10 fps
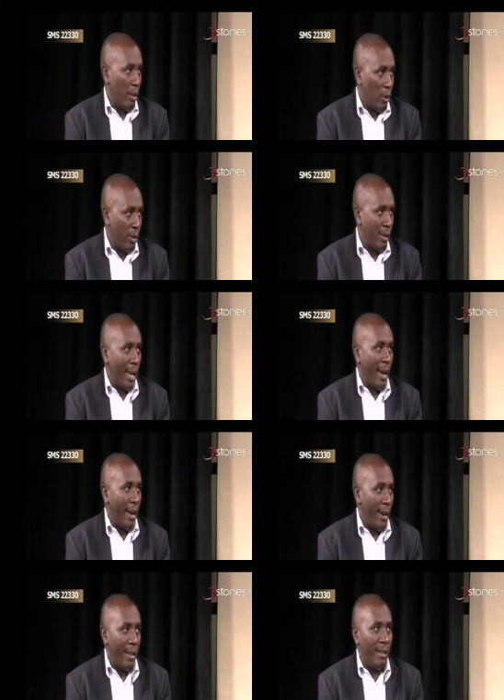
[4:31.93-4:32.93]
those
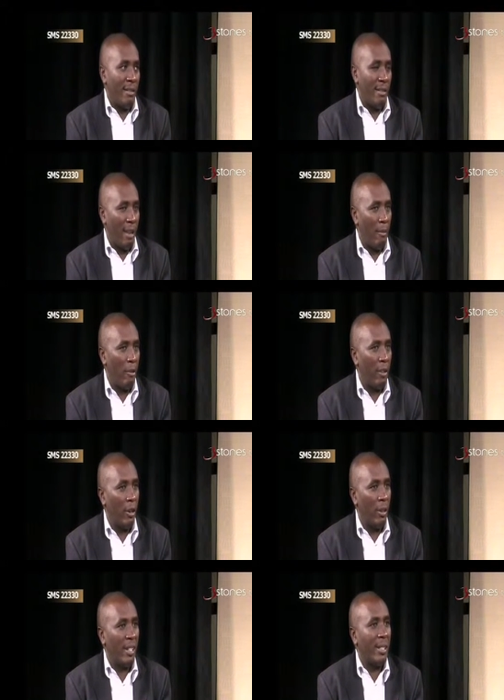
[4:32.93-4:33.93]
are some of the
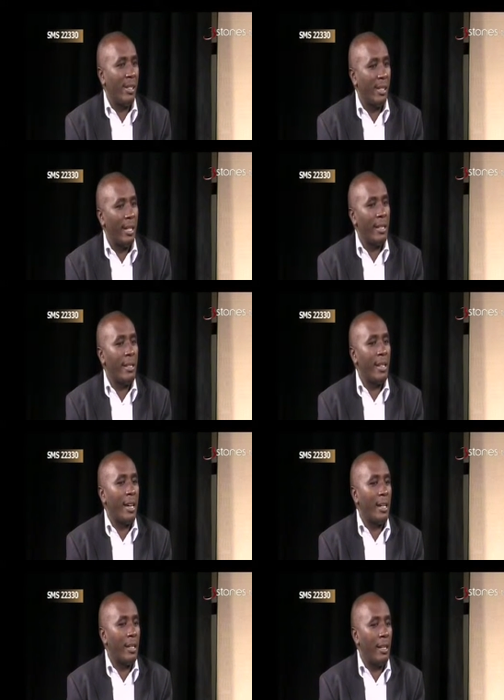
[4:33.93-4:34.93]
organs that
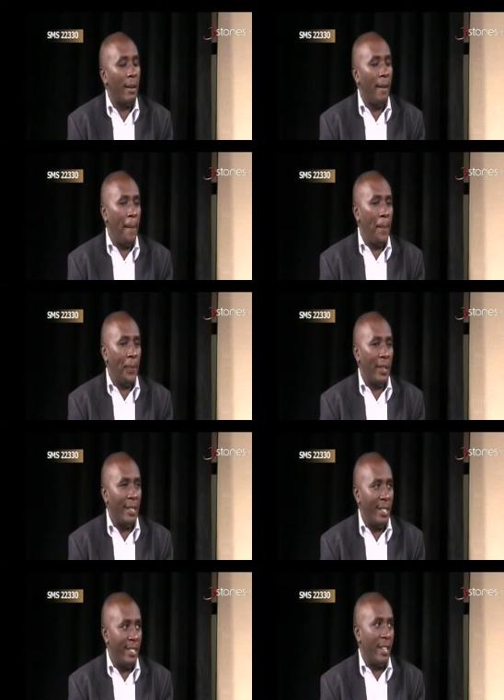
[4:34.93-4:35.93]
start
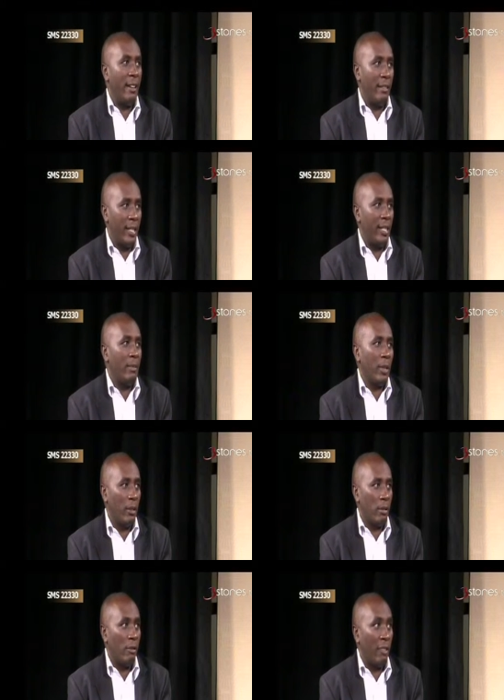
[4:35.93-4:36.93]
degenerating
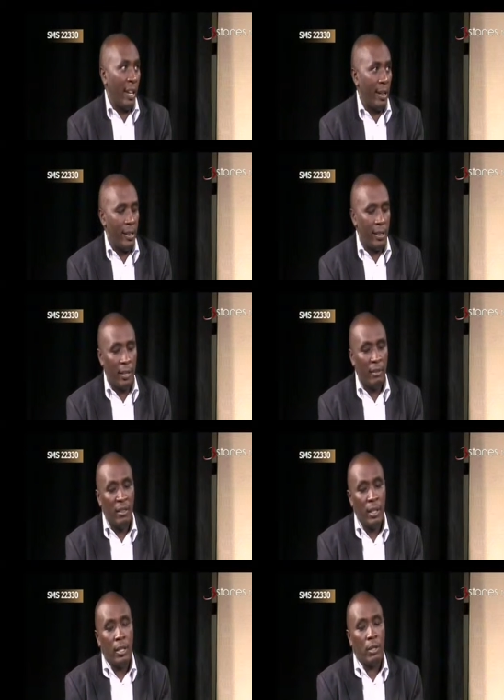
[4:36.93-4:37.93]
because of age.
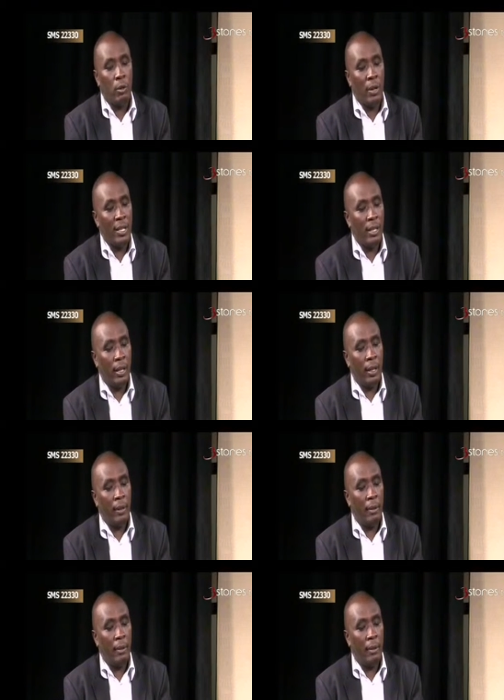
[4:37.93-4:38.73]
So once a